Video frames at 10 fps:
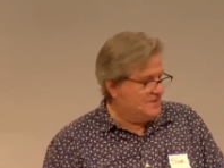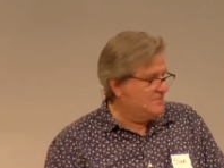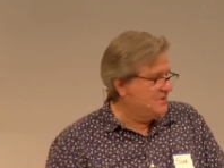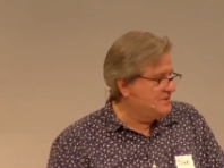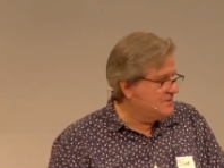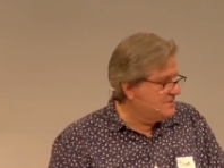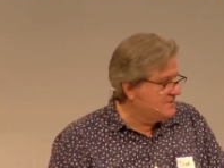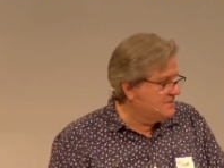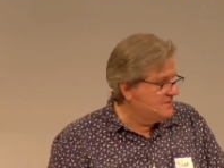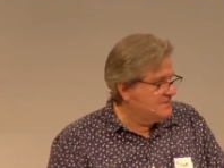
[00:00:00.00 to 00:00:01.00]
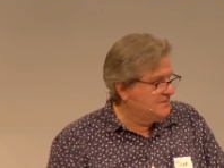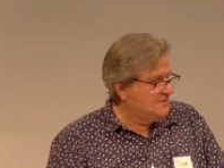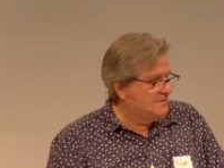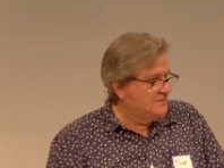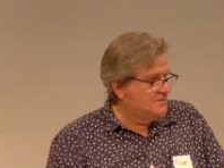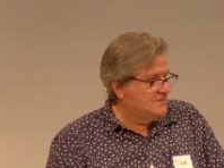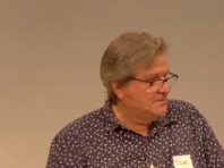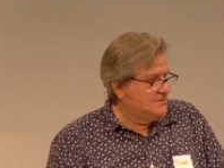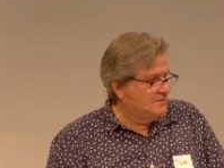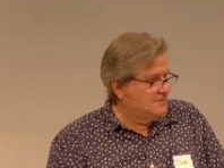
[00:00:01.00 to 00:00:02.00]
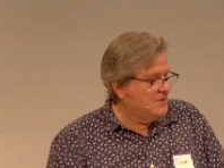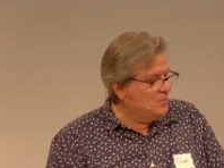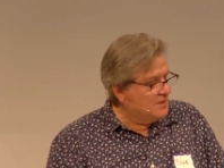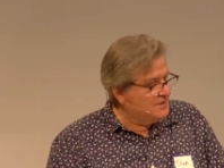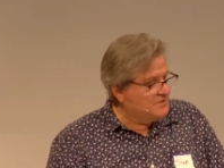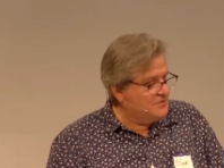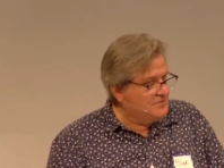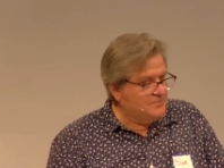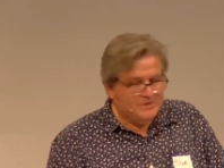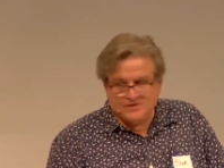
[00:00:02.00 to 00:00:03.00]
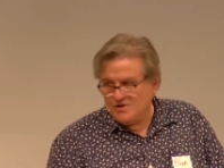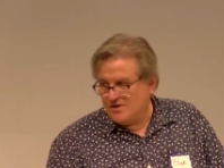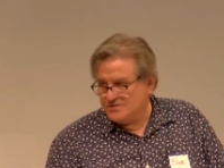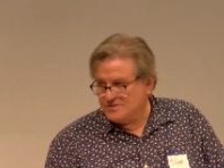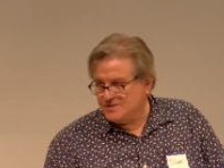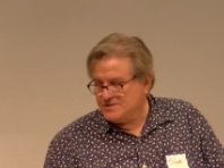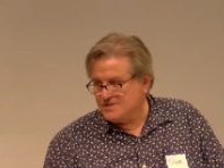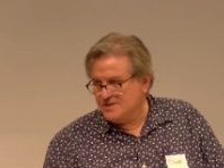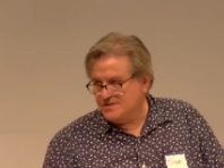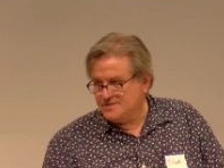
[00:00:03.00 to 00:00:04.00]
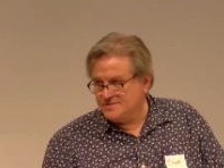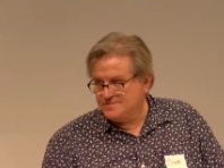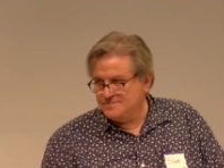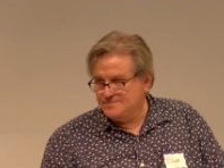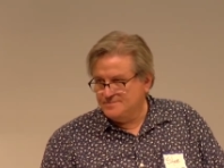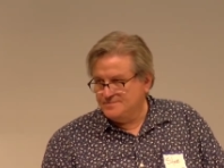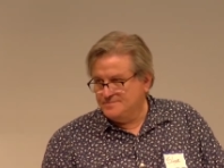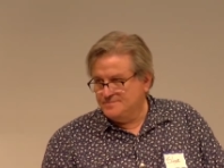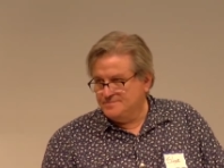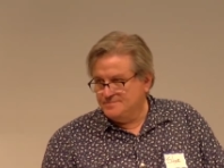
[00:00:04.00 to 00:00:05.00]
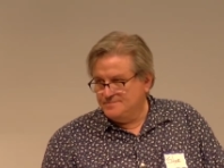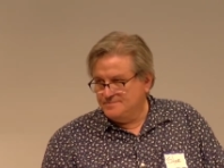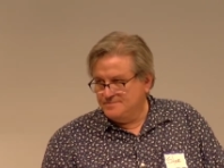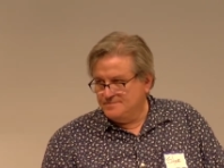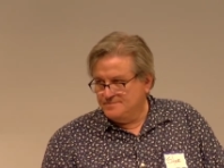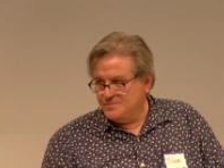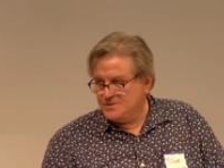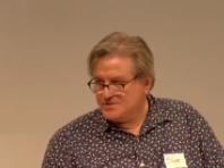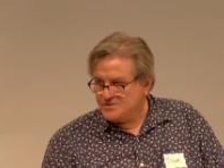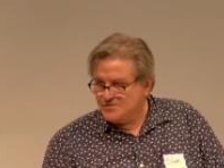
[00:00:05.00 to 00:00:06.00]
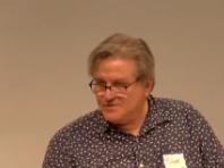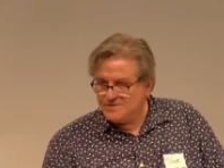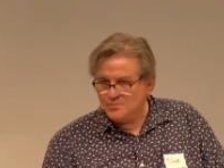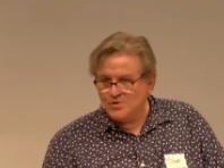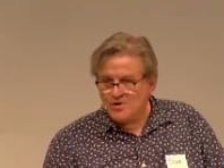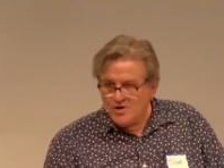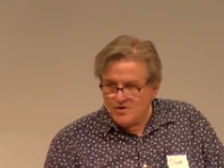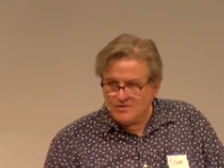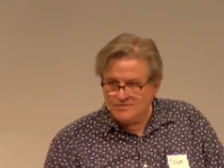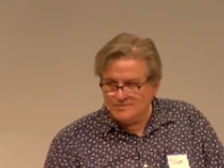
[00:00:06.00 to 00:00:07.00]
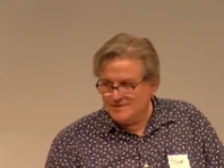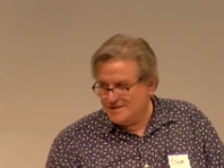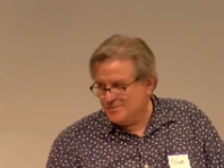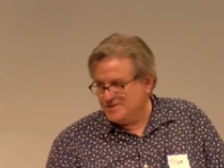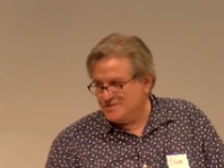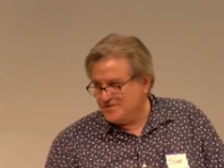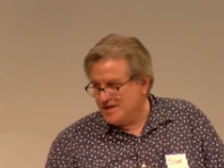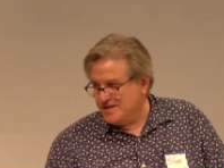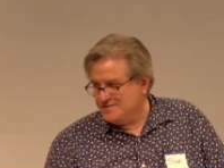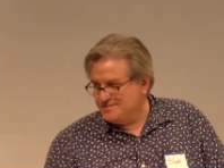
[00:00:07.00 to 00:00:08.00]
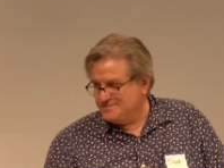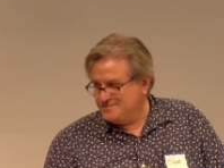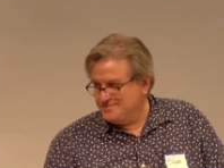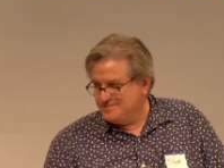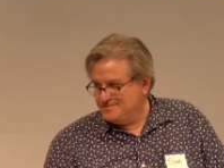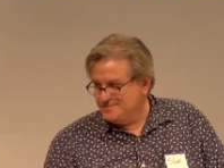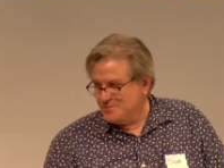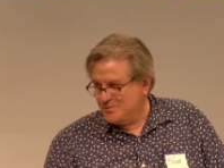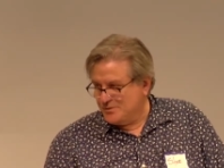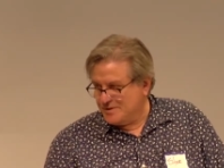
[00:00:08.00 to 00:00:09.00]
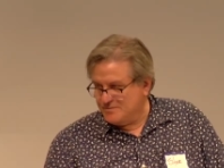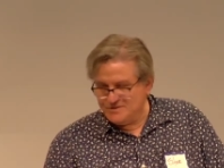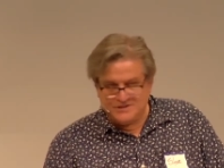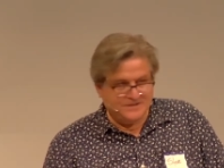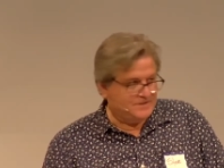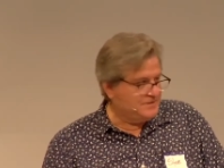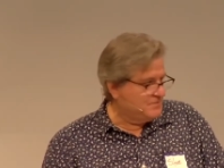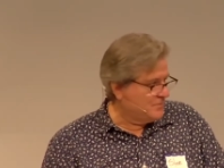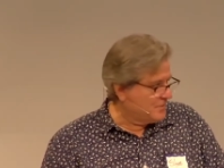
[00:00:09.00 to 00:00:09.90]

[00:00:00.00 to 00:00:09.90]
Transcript: his enemies, he wanted to turn them into daughters and to sons. Because the truth is, we're all enemies of God before we come to Jesus.